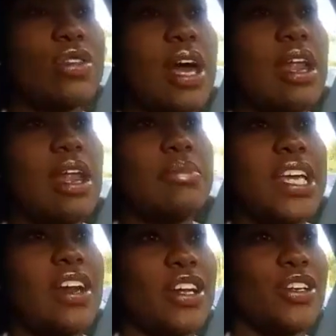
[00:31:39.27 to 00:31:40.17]
That I'm
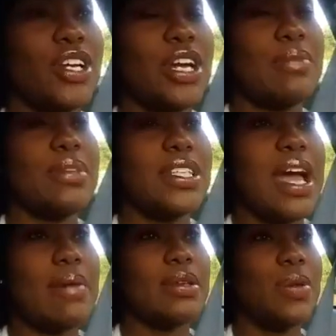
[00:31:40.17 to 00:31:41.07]
saying, are you going to come this
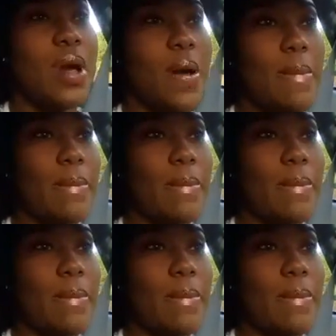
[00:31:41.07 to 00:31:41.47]
time and look?